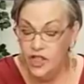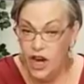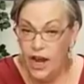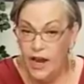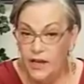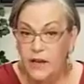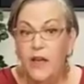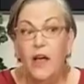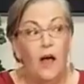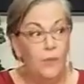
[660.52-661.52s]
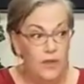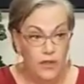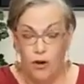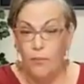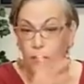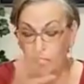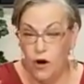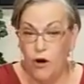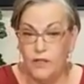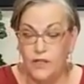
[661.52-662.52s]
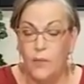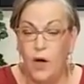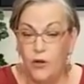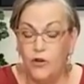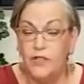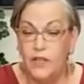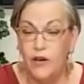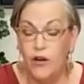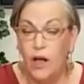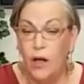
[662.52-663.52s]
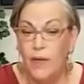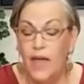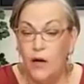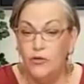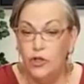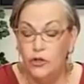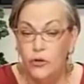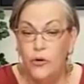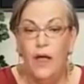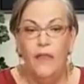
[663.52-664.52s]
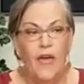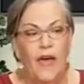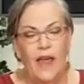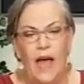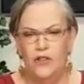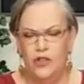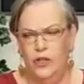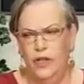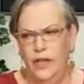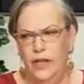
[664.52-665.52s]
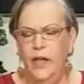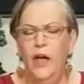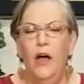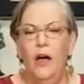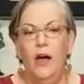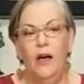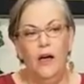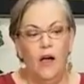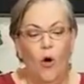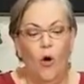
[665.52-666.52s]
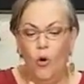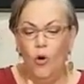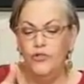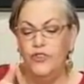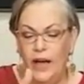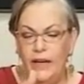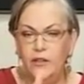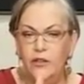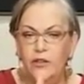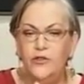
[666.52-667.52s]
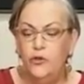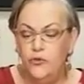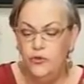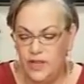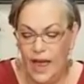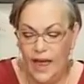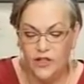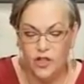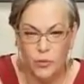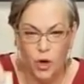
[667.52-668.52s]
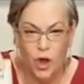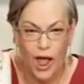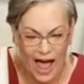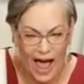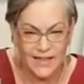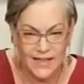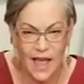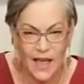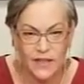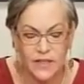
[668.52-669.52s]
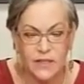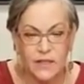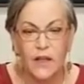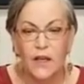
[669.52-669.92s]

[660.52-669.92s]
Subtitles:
Chain. I mean, there are some others that are coming out too that actually hold title to tangible assets.